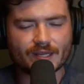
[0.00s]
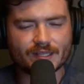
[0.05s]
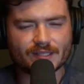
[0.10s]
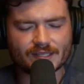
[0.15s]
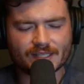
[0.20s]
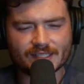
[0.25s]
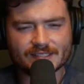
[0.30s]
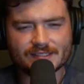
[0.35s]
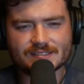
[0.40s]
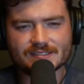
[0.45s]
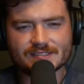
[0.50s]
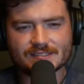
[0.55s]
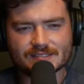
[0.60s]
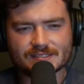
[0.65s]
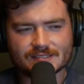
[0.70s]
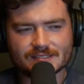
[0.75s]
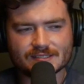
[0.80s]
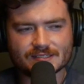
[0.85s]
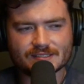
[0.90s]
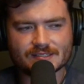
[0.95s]
let's
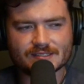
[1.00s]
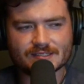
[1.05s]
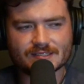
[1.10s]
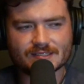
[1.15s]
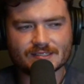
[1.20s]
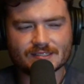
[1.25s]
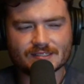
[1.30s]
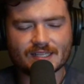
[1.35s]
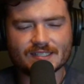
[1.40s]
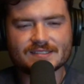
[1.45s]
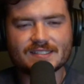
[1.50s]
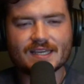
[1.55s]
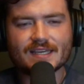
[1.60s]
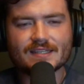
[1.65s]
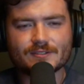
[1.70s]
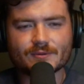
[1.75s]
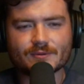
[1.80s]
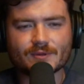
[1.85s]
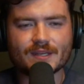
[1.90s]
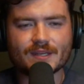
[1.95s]

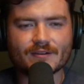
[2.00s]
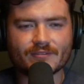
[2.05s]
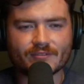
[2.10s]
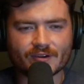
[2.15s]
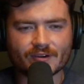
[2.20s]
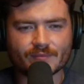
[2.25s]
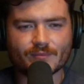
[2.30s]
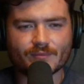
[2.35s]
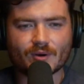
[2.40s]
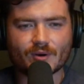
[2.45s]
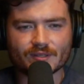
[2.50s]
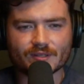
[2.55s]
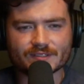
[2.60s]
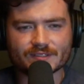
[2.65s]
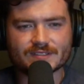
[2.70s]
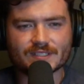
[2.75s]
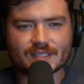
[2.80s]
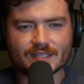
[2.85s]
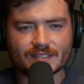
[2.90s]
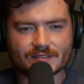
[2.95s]
head to a different part of the
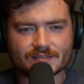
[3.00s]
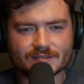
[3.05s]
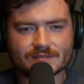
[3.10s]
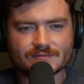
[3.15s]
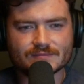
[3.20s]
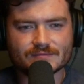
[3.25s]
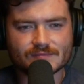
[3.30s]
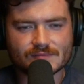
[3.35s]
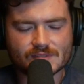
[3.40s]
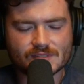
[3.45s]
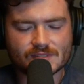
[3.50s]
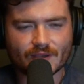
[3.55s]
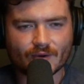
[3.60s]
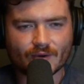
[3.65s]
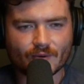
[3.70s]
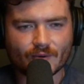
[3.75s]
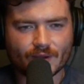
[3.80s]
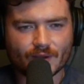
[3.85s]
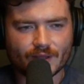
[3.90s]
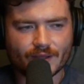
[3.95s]
state.
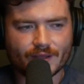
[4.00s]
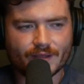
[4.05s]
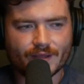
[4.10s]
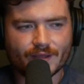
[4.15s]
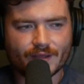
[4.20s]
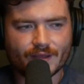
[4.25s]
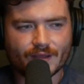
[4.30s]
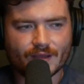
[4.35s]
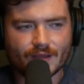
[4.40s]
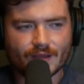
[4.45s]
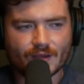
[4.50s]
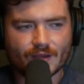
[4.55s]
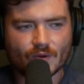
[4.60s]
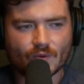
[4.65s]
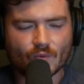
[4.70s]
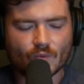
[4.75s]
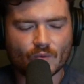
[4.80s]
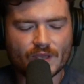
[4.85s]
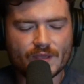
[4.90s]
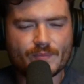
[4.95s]
So
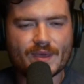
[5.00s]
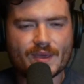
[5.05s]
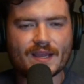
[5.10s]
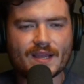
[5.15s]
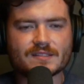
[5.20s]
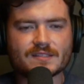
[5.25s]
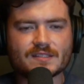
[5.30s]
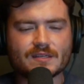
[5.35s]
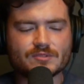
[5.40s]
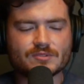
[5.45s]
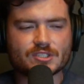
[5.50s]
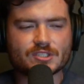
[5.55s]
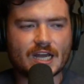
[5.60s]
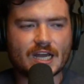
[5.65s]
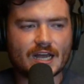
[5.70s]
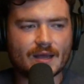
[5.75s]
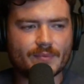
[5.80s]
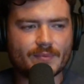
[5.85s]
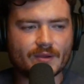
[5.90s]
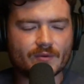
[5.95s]
we packed up
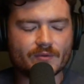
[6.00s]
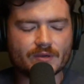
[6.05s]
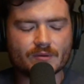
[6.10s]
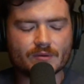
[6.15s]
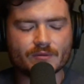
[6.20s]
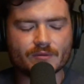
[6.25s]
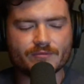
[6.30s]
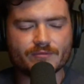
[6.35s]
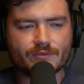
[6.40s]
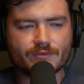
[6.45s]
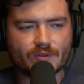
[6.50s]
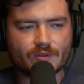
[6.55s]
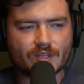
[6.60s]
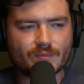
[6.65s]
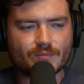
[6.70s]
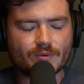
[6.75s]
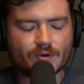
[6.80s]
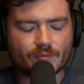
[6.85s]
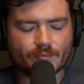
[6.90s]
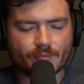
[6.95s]
shop and we were fully
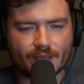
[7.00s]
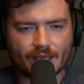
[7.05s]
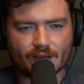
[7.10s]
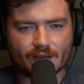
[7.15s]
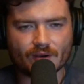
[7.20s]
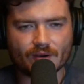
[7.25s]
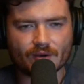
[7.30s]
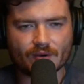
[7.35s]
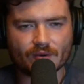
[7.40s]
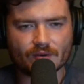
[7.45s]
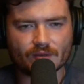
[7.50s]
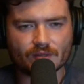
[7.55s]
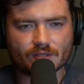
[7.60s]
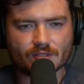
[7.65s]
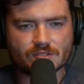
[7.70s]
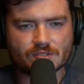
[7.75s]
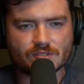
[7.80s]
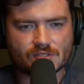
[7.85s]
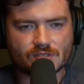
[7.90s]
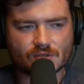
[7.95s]
prepared
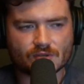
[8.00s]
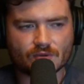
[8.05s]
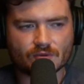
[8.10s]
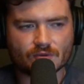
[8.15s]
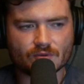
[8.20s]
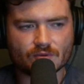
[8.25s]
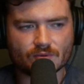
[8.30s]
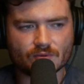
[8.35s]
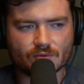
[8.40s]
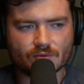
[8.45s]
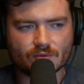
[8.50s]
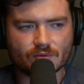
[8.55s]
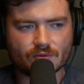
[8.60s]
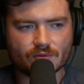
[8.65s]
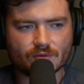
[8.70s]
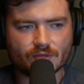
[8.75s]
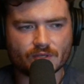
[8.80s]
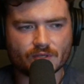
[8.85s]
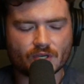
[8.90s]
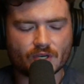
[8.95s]
to
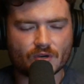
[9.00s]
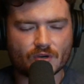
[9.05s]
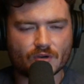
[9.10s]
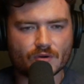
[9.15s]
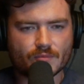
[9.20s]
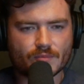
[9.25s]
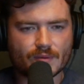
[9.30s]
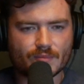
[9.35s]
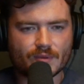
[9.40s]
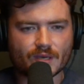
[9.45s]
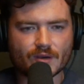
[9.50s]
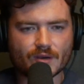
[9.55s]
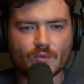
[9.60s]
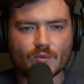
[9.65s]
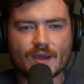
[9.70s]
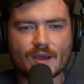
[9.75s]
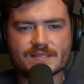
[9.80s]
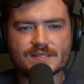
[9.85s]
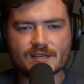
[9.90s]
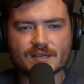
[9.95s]
go maybe on a
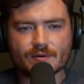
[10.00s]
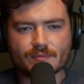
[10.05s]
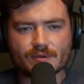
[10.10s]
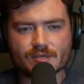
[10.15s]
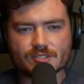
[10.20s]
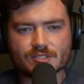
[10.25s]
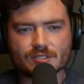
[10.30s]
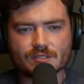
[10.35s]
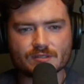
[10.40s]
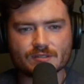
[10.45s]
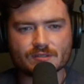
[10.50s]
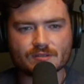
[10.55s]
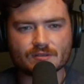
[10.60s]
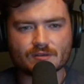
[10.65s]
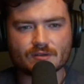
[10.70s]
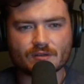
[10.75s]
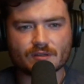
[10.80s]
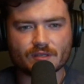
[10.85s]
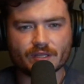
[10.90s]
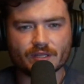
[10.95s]
whitetail mission,
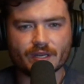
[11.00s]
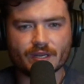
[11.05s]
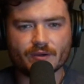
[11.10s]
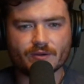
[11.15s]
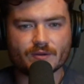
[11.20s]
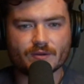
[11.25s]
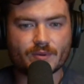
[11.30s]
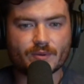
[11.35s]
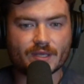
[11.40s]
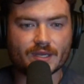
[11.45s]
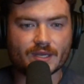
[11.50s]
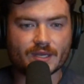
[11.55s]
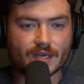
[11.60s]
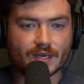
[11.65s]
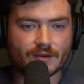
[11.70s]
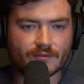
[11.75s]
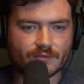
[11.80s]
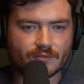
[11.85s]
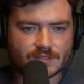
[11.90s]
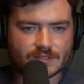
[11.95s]
depending
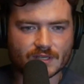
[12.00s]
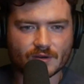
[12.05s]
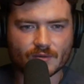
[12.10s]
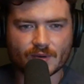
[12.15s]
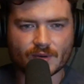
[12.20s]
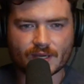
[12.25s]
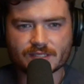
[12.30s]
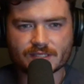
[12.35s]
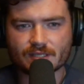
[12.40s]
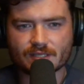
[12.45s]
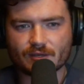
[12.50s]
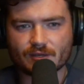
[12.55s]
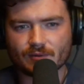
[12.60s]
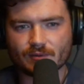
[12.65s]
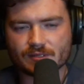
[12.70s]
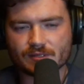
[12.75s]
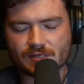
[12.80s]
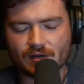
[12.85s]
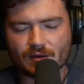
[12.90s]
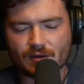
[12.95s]
on if we saw whitetail
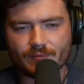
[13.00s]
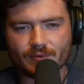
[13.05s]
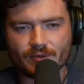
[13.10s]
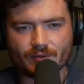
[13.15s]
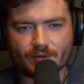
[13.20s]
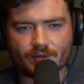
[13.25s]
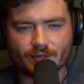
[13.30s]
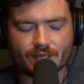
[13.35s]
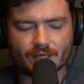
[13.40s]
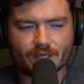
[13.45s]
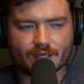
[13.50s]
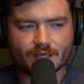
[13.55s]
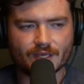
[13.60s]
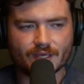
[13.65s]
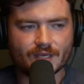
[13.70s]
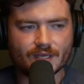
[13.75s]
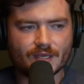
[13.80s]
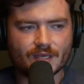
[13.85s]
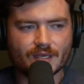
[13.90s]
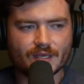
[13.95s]
or saw muley.
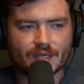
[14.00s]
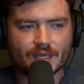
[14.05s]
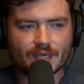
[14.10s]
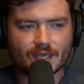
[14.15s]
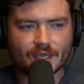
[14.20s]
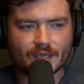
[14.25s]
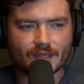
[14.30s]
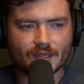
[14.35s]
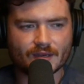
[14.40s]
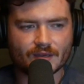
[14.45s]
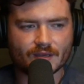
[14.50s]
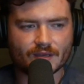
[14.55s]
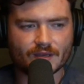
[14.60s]
And